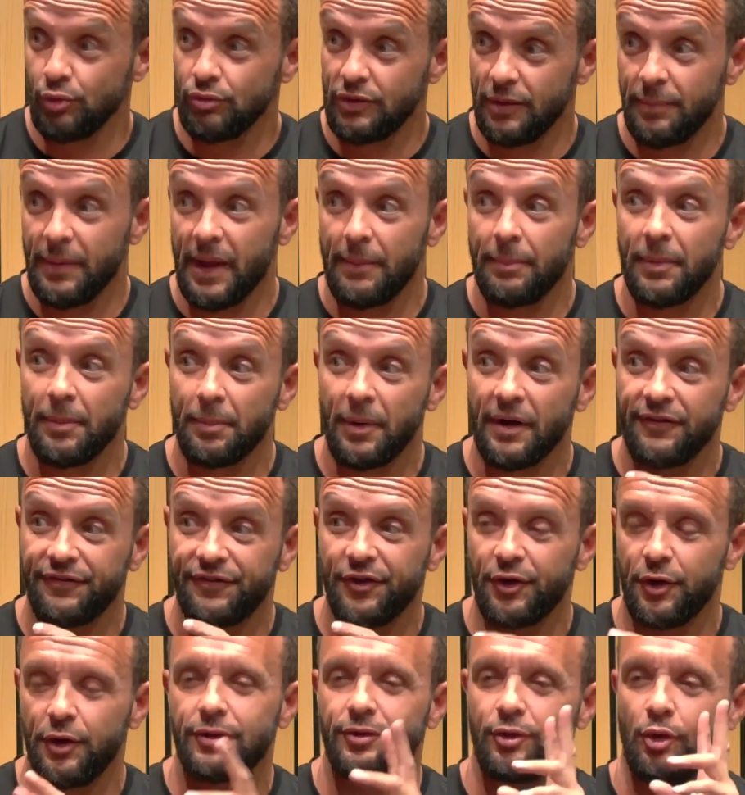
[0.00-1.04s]
remember my
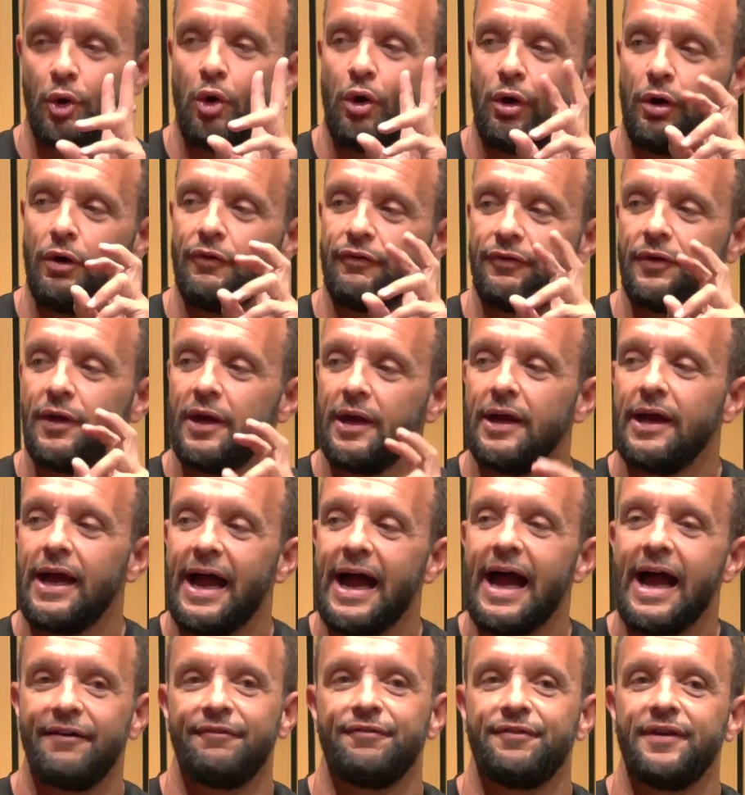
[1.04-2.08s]
first sort of
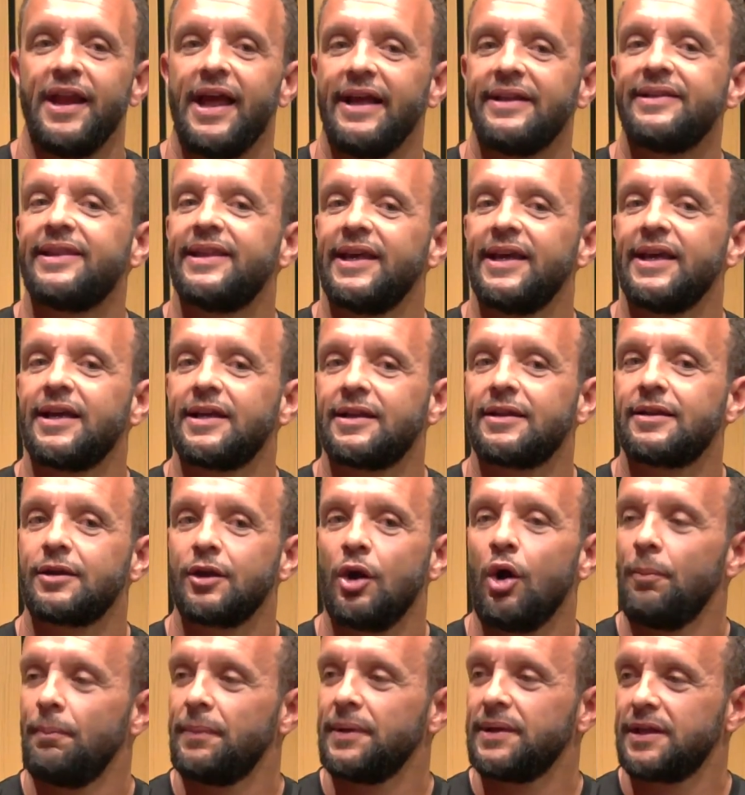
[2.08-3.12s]
athletics
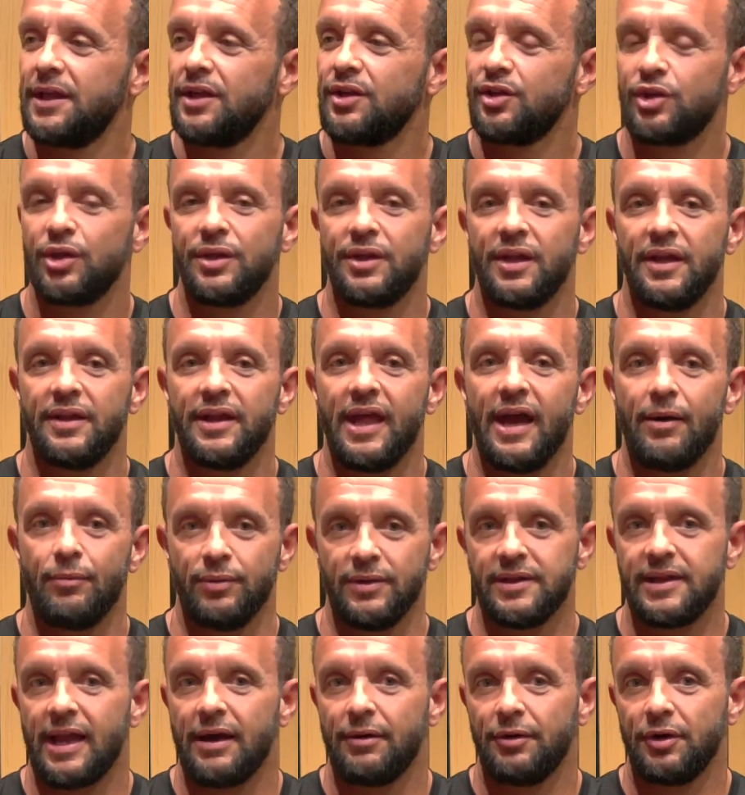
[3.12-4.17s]
competition, and that was
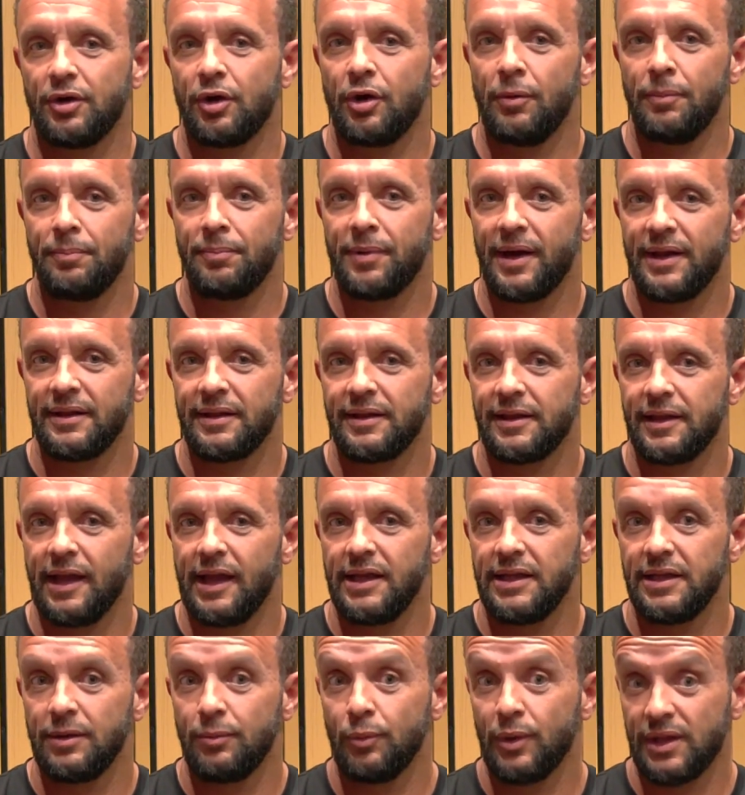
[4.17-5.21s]
down at Cumbrand
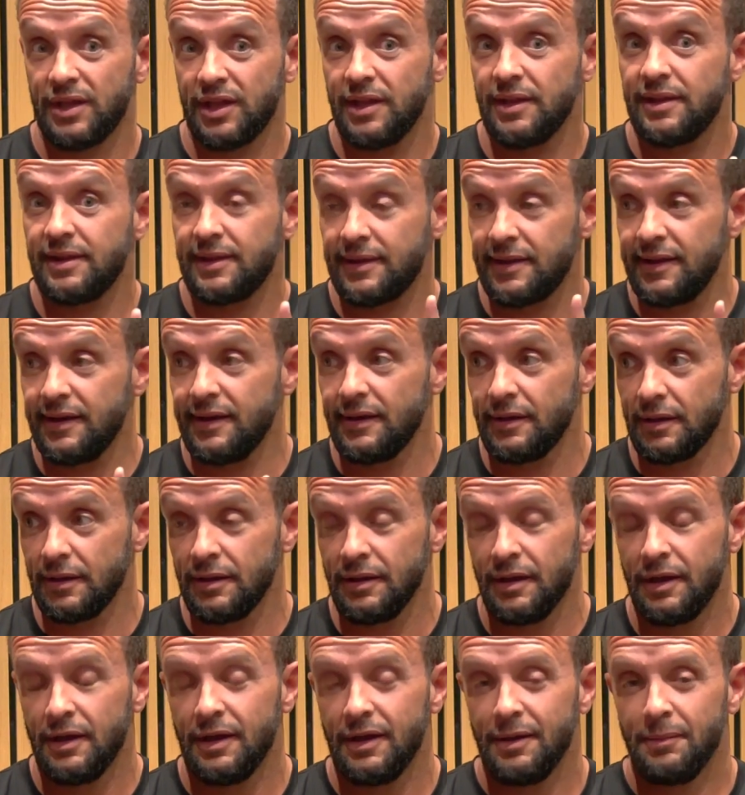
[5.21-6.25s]
Stadium, which is still
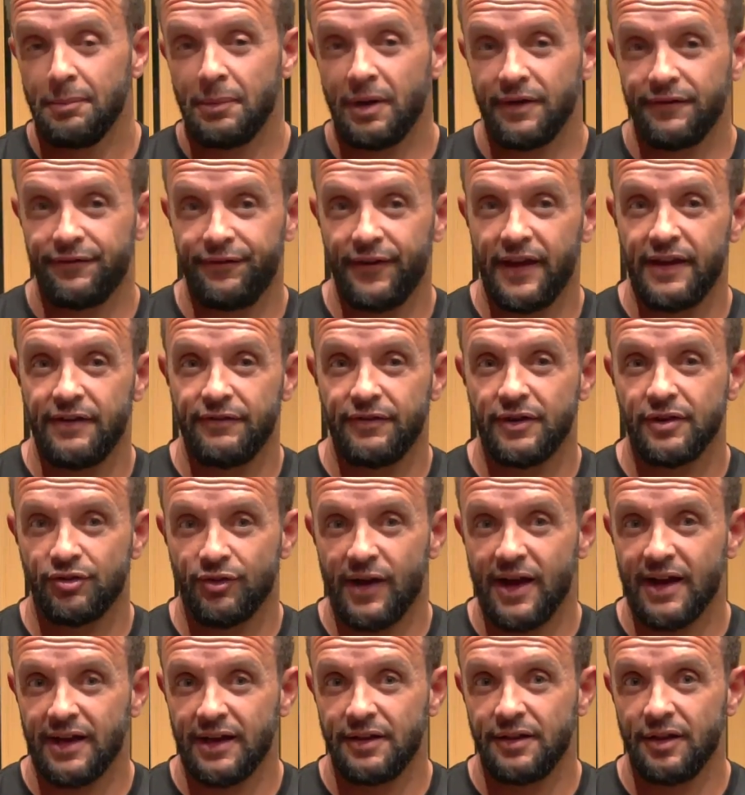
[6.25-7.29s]
my favourite
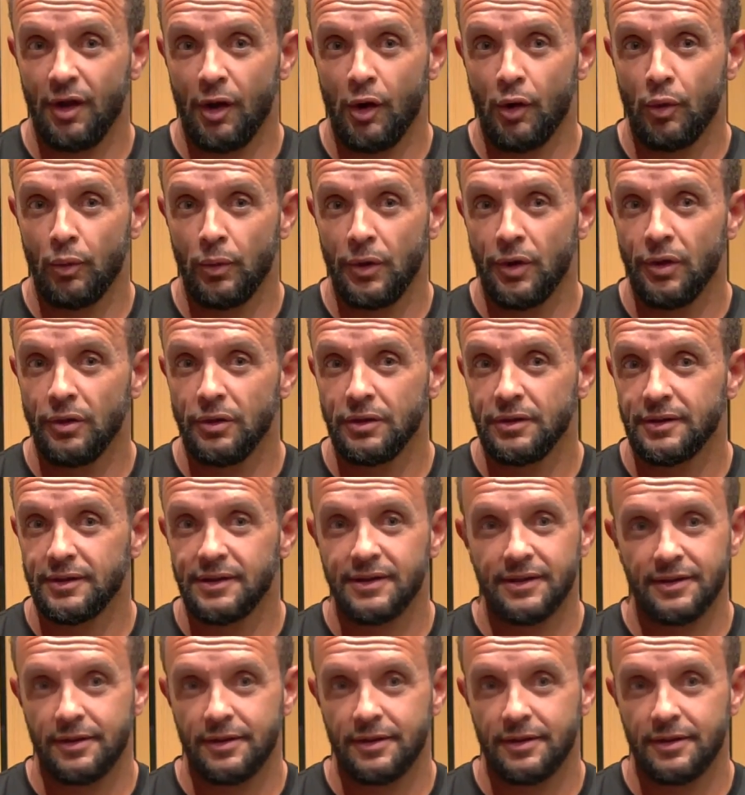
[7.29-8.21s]
track in the whole world. It's